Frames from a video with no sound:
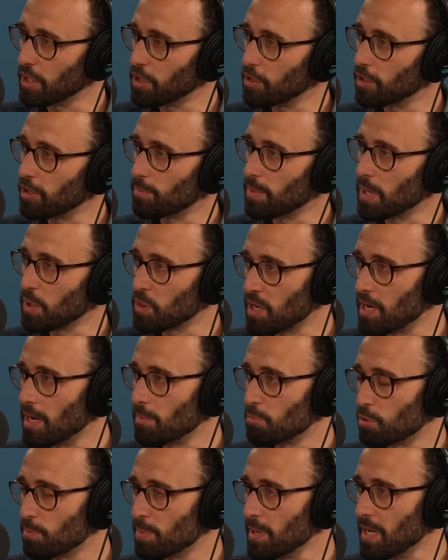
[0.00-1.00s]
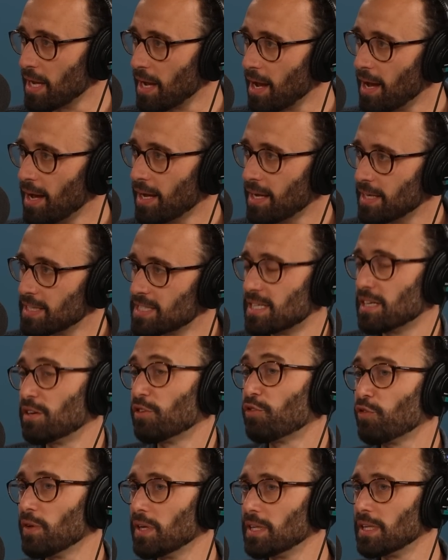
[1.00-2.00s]
good about the number being high instead
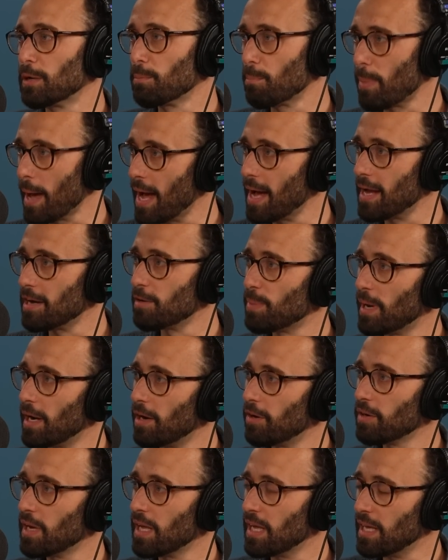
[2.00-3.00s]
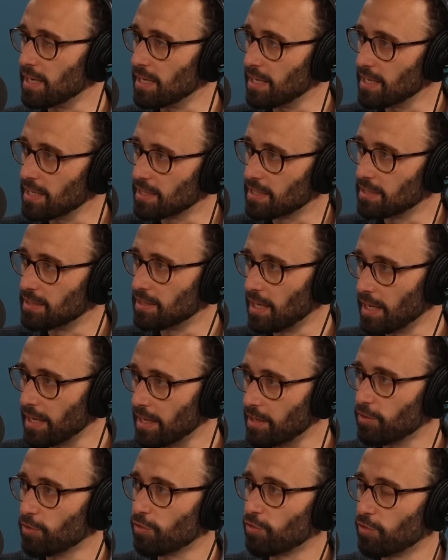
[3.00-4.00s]
of feeling bad about hitting the,
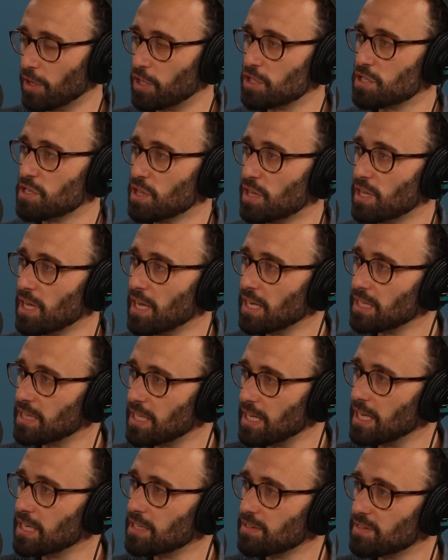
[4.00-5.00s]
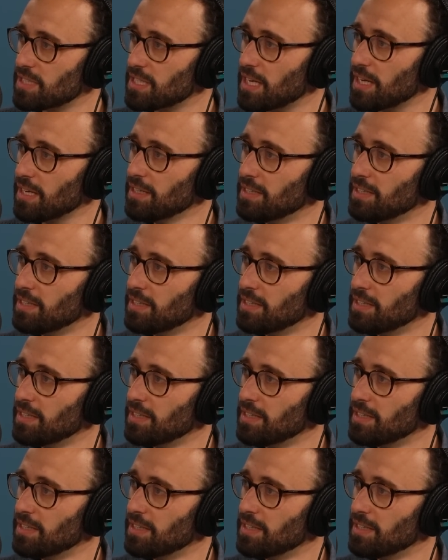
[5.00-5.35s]
like, friction thing at the end of the day.